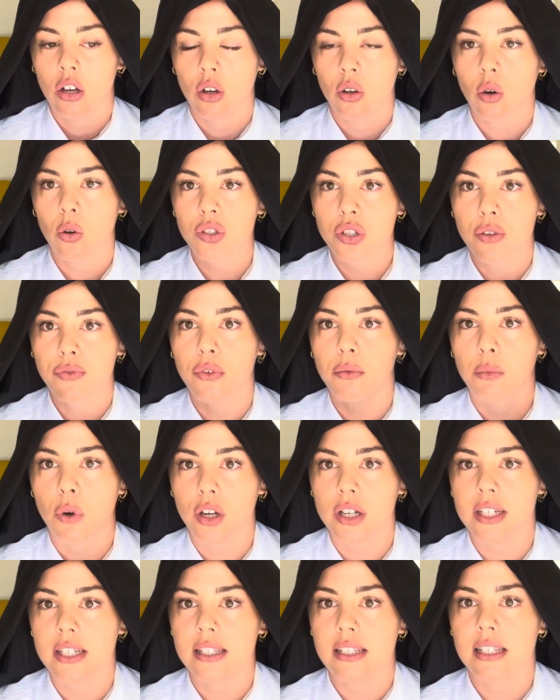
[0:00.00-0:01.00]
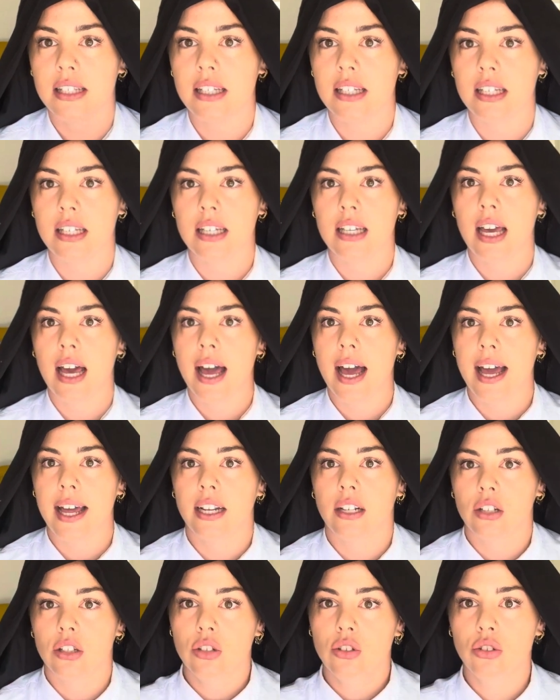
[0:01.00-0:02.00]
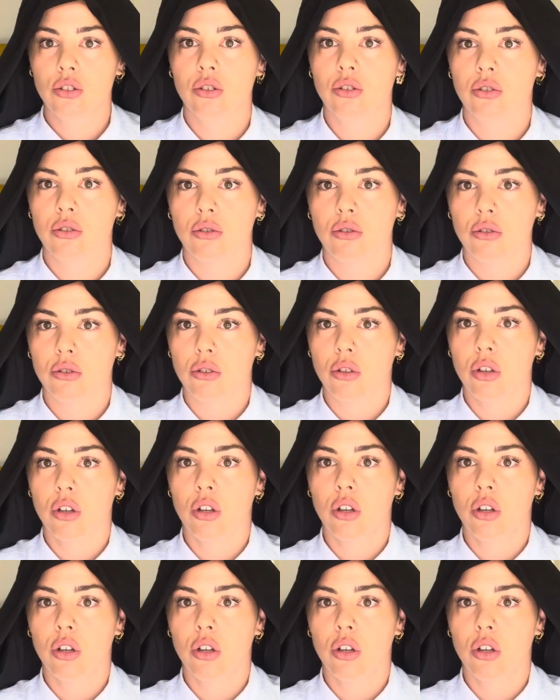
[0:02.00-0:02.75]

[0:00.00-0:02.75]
also for modesty, and to